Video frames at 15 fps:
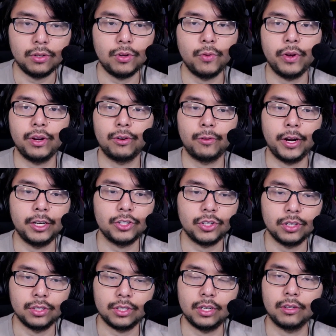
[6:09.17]
new
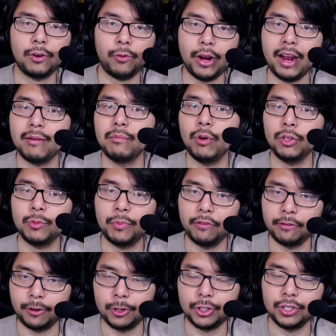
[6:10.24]
iterations and create
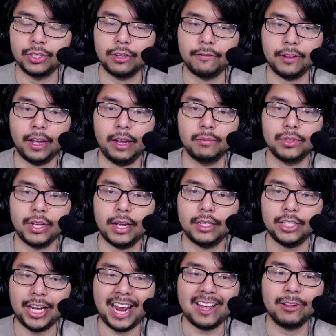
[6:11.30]
multiple versions of games
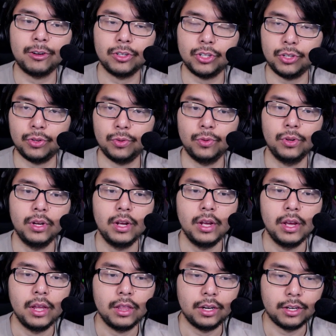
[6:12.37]
that tailor to
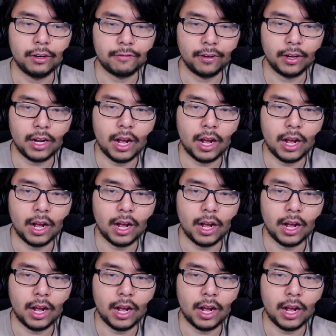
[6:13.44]
the different